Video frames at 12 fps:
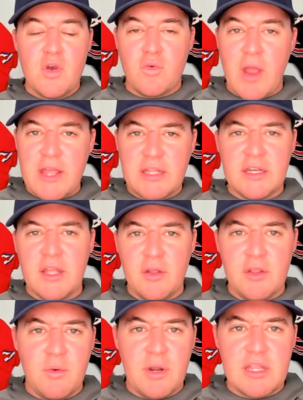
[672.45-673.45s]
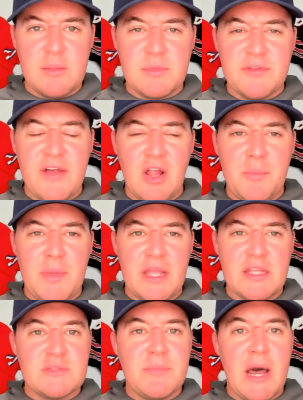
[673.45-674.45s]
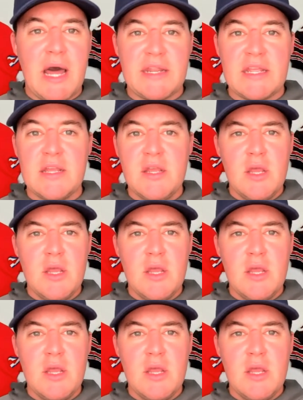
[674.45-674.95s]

Reagan Gill, you want to keep developing his body.